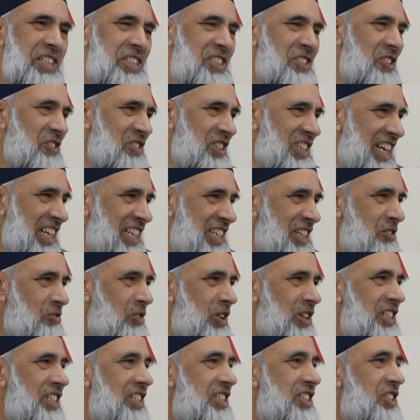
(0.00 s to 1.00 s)
is not getting
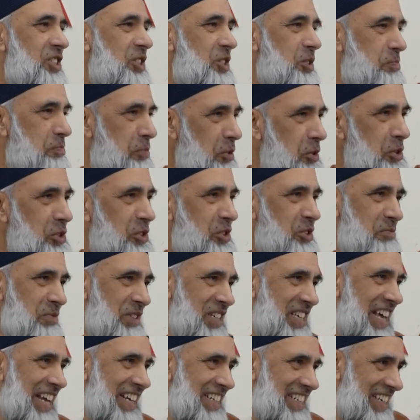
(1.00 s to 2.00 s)
what it's supposed to be
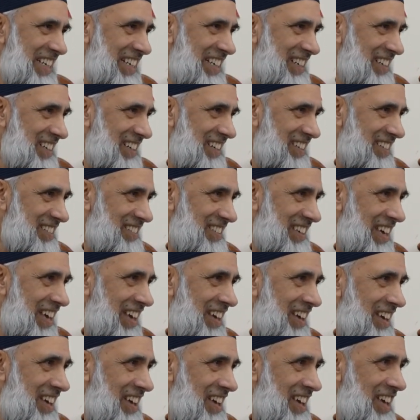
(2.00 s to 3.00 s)
getting,
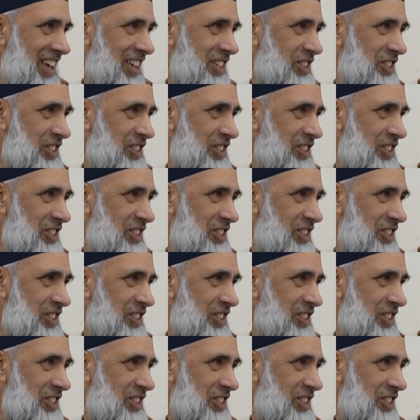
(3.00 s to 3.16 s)
okay?